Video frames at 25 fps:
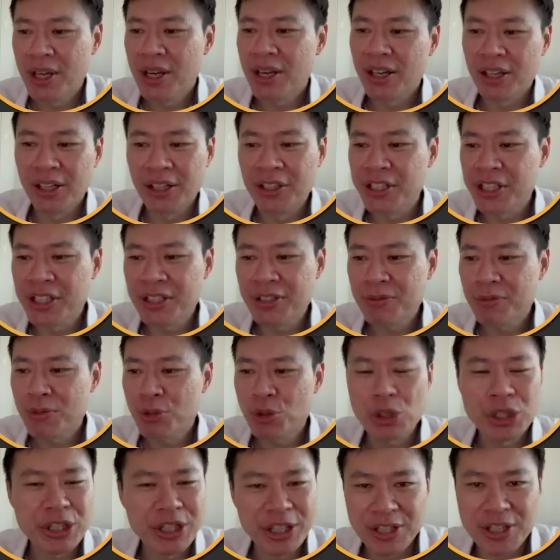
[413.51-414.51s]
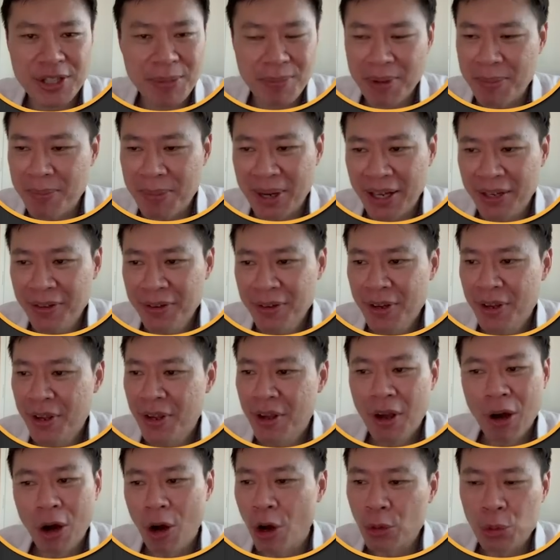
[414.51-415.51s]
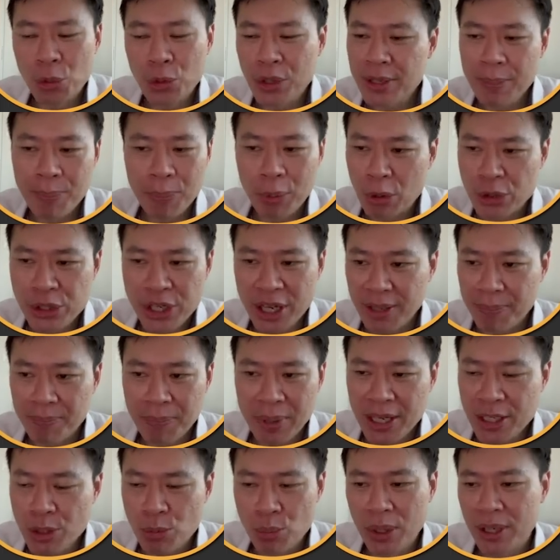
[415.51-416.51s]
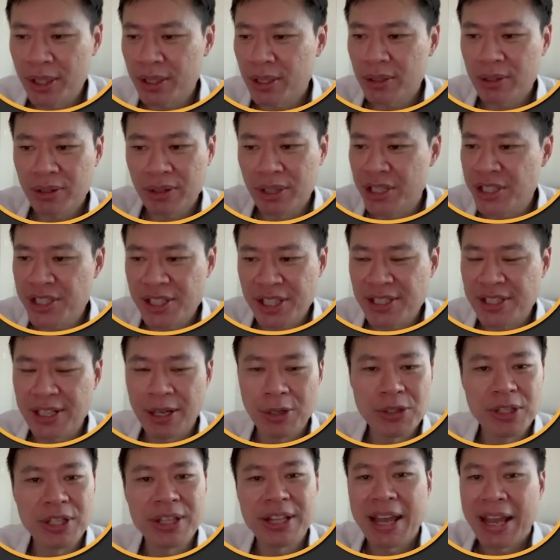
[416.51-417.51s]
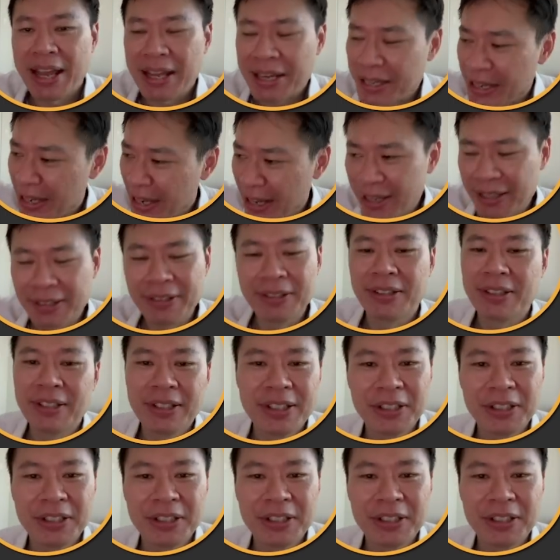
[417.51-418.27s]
earning 3,000 per month, or doing a project-based work, 36,000, and then